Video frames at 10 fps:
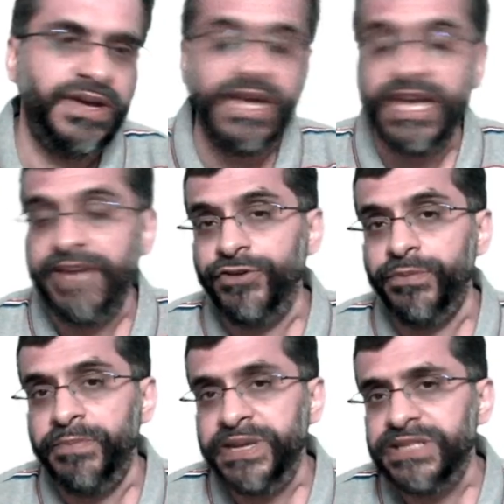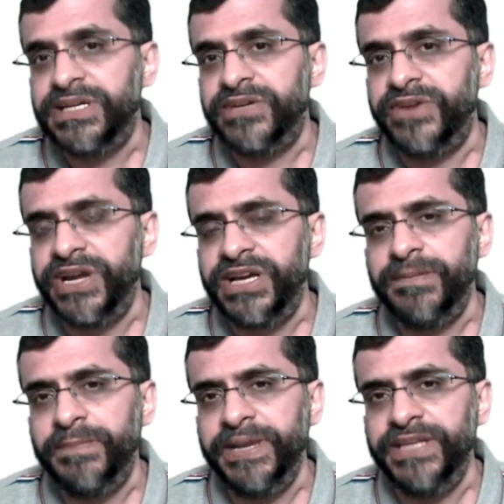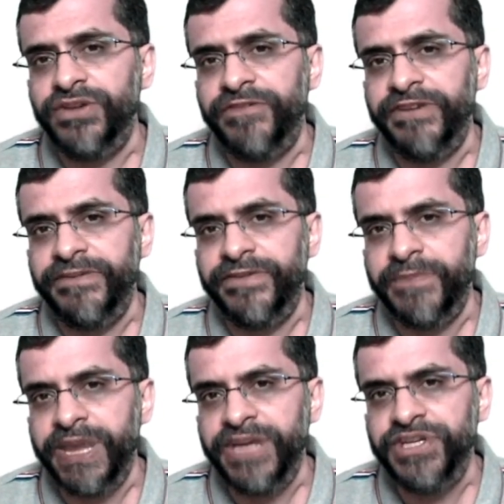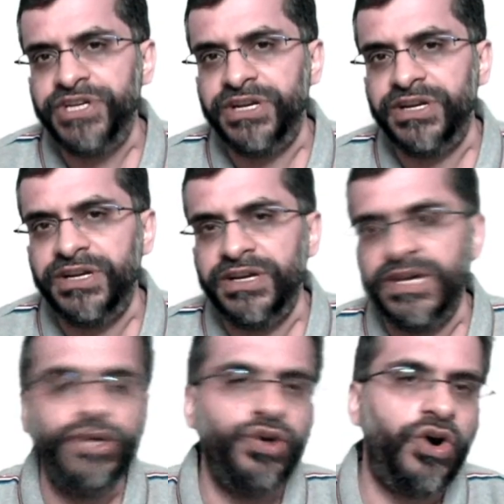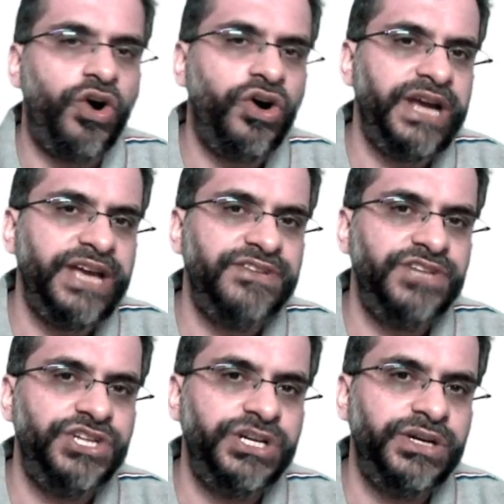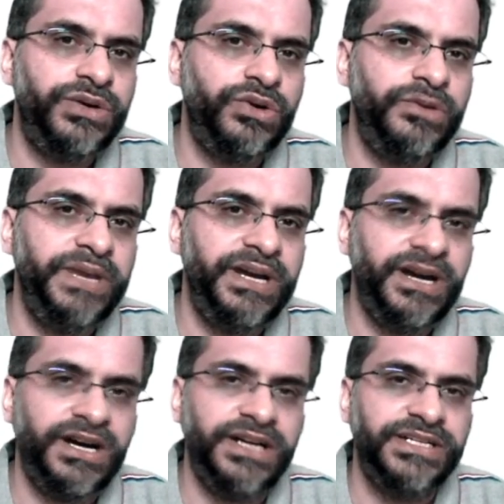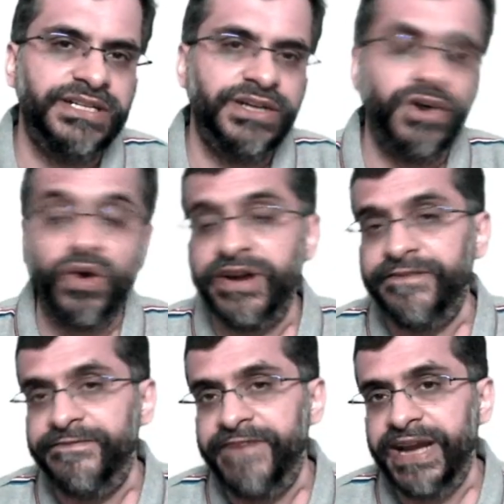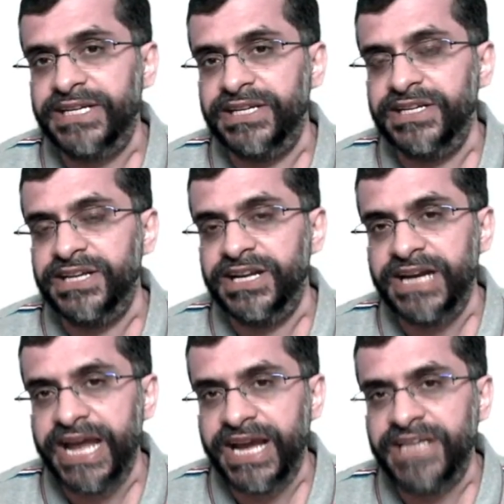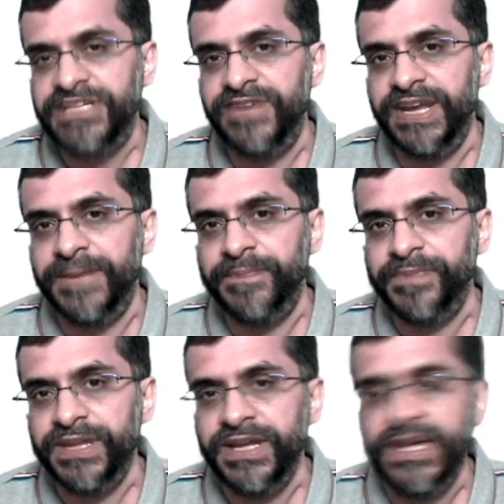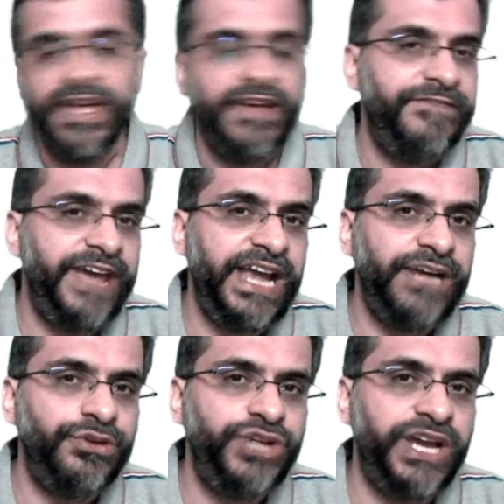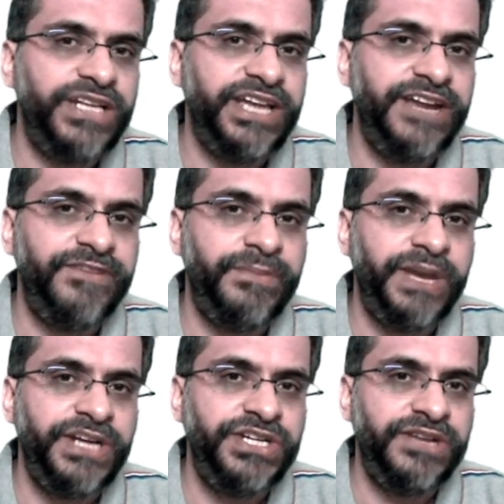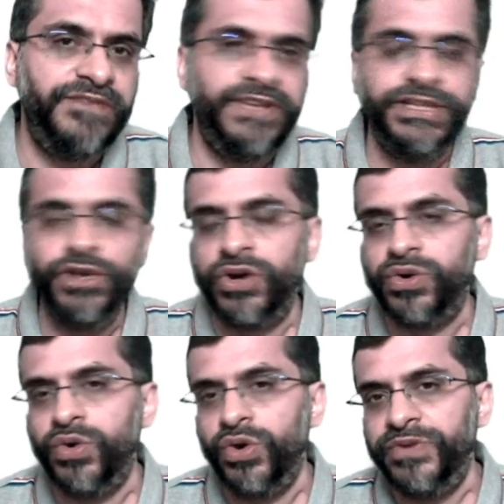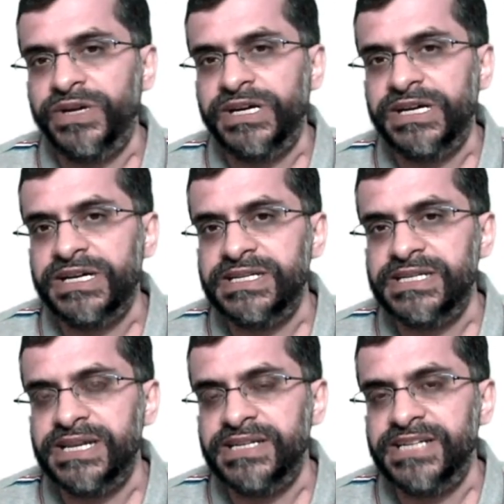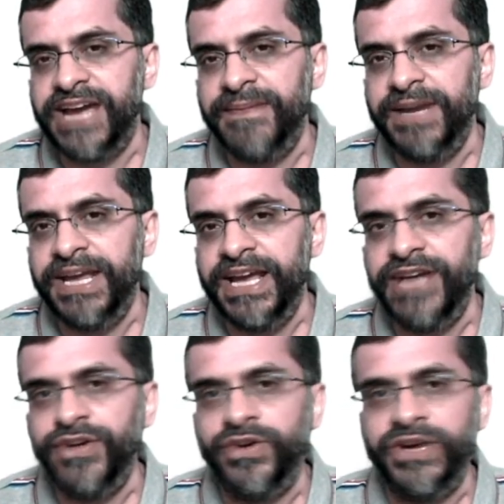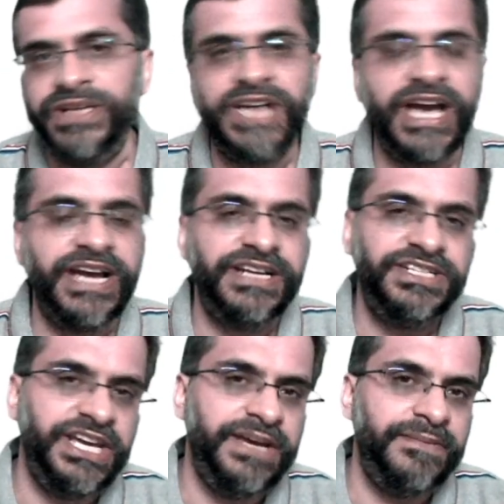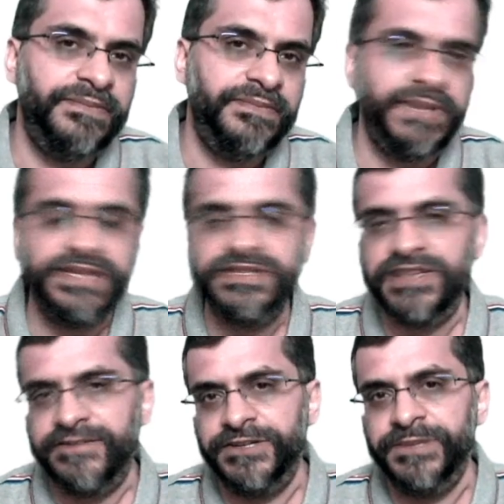If you miss a critical piece of information, your organization could be hurt or affected negatively. Fail to share the information with your coworkers untimely, and your entire team may suffer.